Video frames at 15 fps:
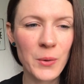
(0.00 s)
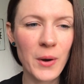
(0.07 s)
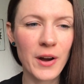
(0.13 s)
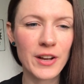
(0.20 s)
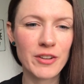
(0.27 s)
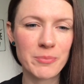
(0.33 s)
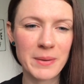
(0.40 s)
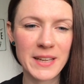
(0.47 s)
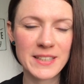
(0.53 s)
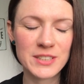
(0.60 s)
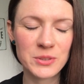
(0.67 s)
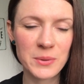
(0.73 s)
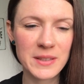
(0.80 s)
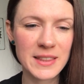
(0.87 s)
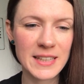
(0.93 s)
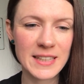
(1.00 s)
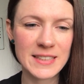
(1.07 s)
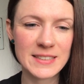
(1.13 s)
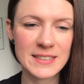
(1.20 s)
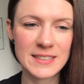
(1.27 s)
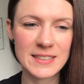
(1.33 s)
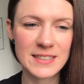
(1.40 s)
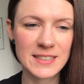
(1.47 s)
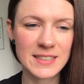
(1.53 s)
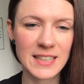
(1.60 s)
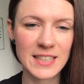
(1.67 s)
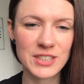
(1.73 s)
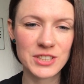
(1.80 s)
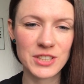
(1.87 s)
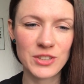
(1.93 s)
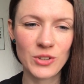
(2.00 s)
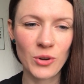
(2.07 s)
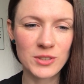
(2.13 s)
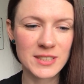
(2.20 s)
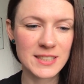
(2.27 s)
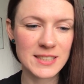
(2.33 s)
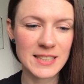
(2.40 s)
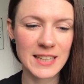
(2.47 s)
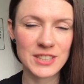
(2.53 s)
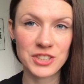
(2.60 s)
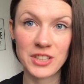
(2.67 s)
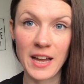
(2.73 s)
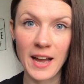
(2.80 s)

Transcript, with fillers: I've been doing this dissertation, not dissertation,